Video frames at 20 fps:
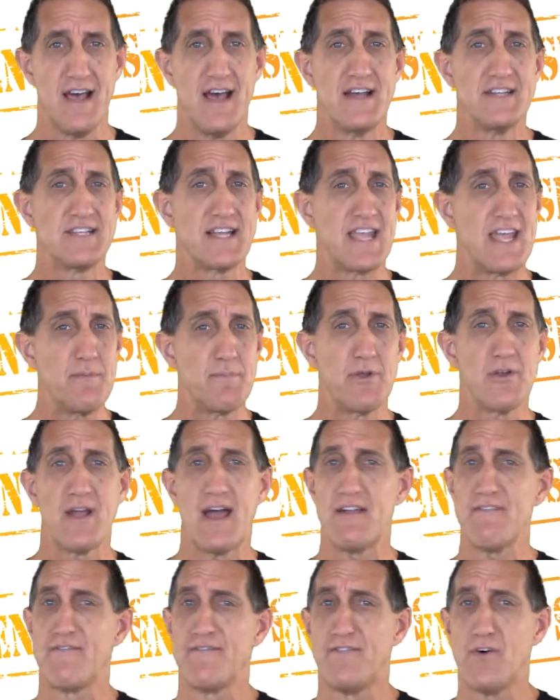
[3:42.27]
to keep your
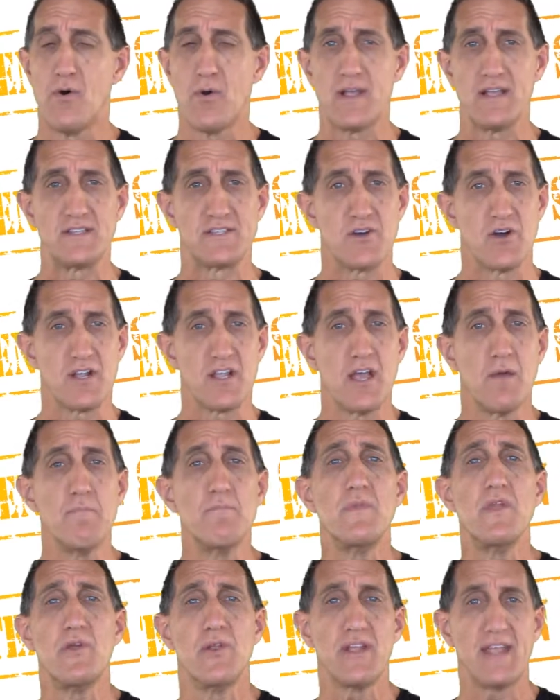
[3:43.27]
head focused on
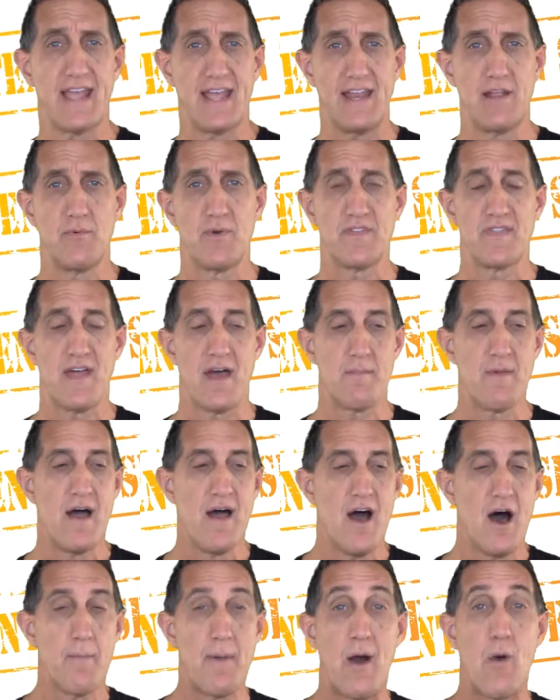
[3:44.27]
communicating with them
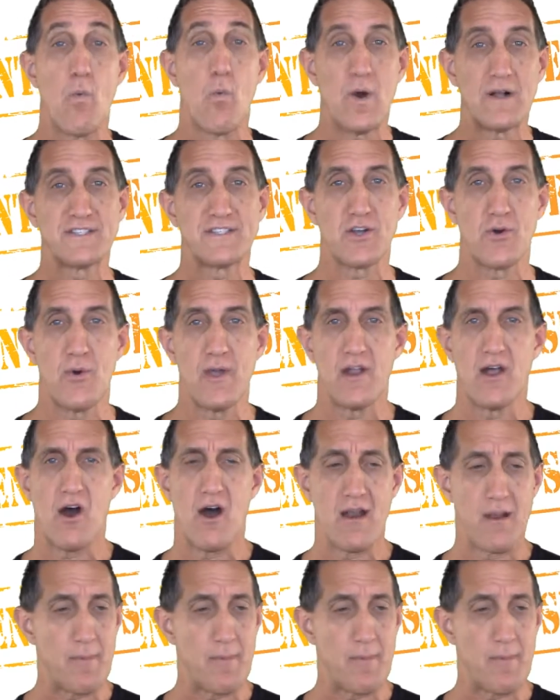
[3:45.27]
about what's going on,